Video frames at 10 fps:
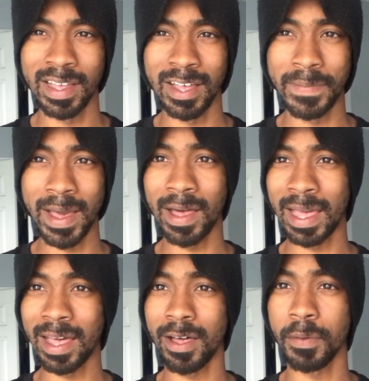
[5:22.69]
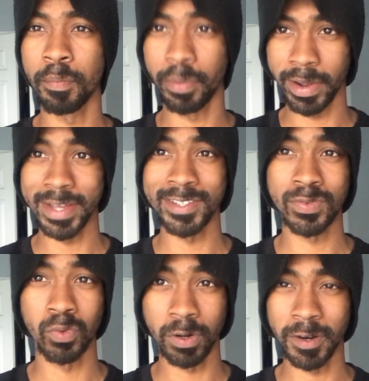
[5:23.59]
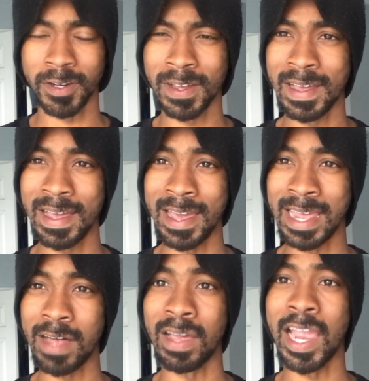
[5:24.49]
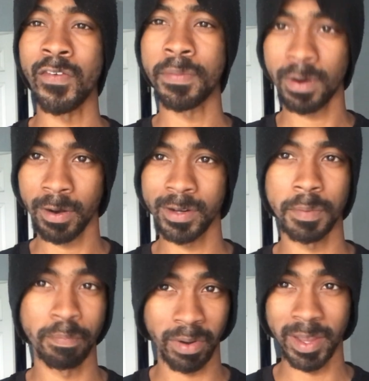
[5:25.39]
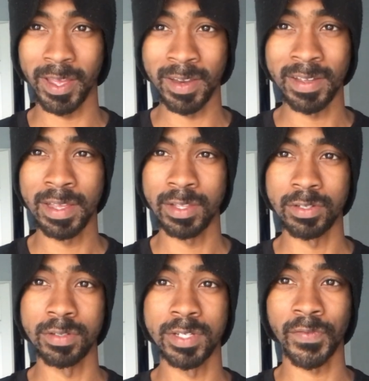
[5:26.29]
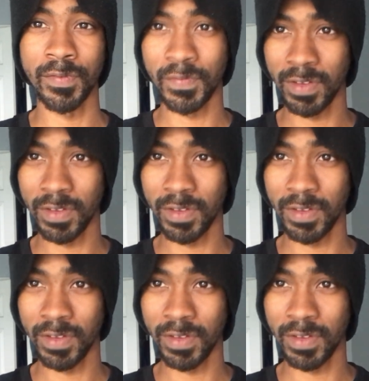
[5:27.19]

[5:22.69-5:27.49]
about how brains work and how every part of the brain do different